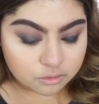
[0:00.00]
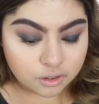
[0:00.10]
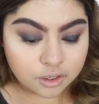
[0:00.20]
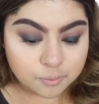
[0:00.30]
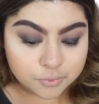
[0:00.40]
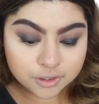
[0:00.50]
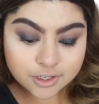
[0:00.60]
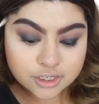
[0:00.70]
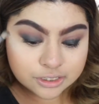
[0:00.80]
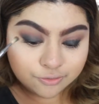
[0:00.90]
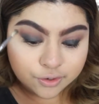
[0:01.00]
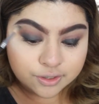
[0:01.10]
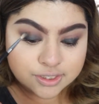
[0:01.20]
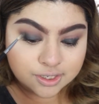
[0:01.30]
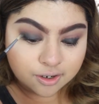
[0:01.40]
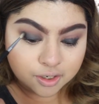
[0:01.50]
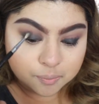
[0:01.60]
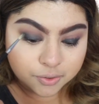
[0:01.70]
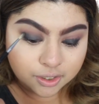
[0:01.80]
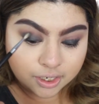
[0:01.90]
And I'm really just focusing on
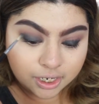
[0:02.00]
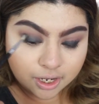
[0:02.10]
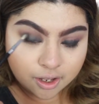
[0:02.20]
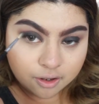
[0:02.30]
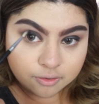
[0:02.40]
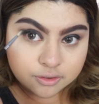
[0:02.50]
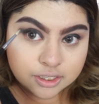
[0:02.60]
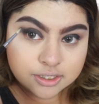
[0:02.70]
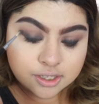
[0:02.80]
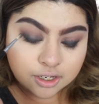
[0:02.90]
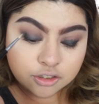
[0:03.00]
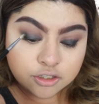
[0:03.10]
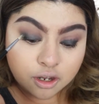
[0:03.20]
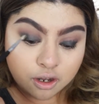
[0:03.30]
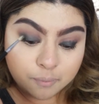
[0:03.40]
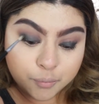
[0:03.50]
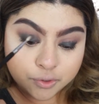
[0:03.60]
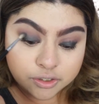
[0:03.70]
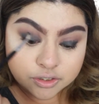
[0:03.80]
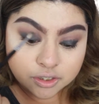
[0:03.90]
blending out this like top
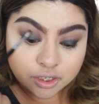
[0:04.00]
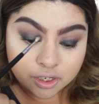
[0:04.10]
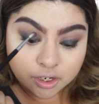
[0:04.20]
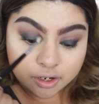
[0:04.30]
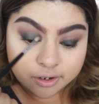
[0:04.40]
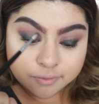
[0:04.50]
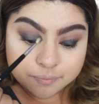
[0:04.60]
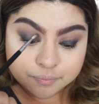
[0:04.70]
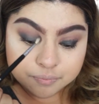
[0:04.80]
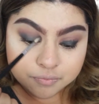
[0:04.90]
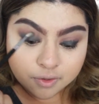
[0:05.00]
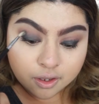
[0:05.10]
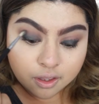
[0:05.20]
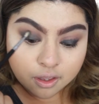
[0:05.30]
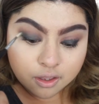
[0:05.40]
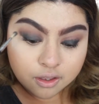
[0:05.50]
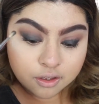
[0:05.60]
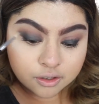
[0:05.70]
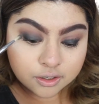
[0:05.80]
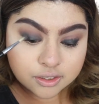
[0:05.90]
portion here,
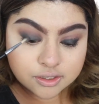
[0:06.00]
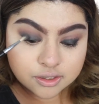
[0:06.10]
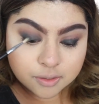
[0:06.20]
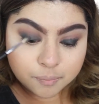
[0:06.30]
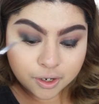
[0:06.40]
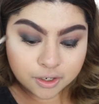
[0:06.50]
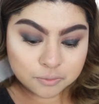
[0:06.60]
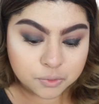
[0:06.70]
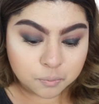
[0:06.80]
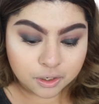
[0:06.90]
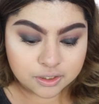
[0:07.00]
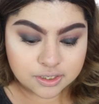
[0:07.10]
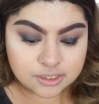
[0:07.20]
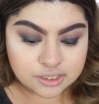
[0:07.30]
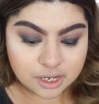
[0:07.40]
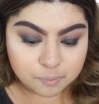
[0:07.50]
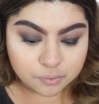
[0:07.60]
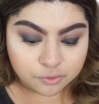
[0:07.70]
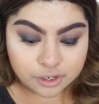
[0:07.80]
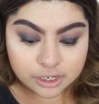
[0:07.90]
because the bottom we want to stay
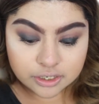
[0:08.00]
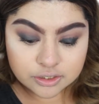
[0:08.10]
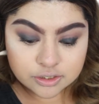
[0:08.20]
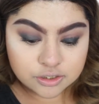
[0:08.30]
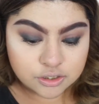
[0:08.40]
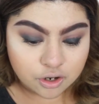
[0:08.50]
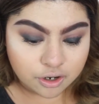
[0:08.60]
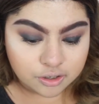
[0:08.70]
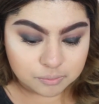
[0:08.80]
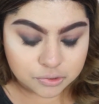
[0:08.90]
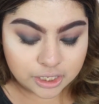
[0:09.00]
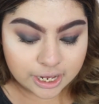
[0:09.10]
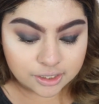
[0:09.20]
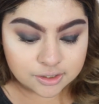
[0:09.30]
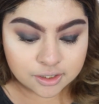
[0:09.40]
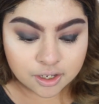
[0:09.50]
pretty dark and black,